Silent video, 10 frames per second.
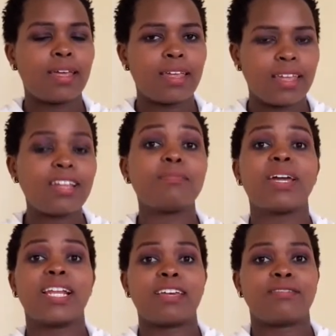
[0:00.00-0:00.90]
in my
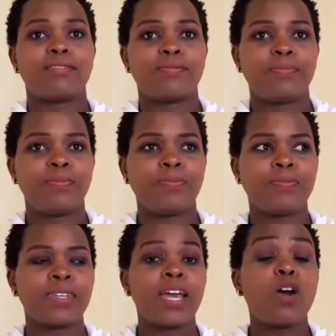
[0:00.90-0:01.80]
life.
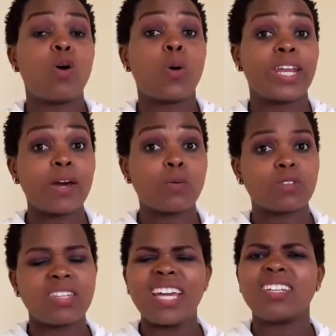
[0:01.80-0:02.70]
When I was
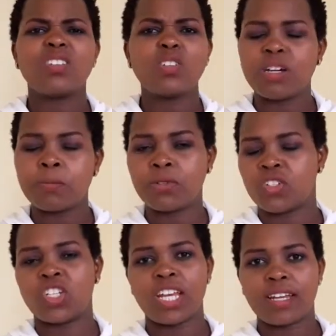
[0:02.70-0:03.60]
there, I did not
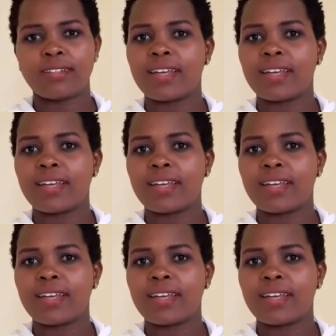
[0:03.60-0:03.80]
appreciate.